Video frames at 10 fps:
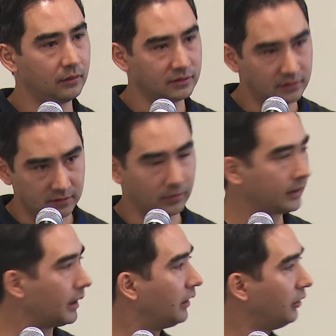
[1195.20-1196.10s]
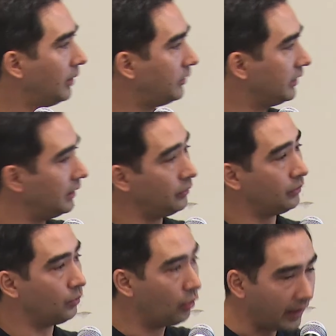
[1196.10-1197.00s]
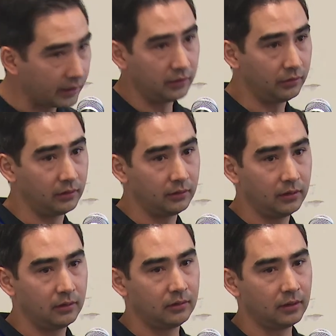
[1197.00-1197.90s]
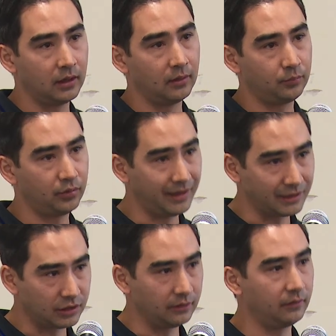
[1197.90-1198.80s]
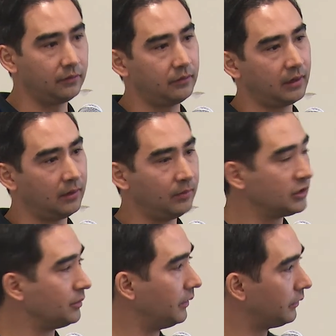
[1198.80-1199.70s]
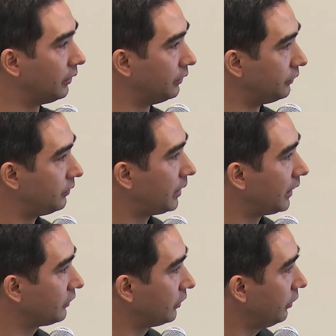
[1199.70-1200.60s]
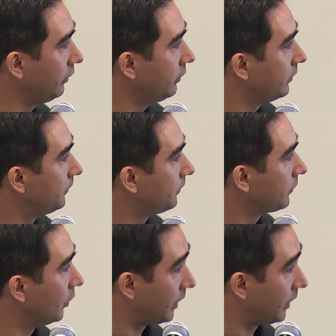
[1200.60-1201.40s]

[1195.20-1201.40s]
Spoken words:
a system like AgriWebb to give you more accurate predictions and measurements of pasture growth, on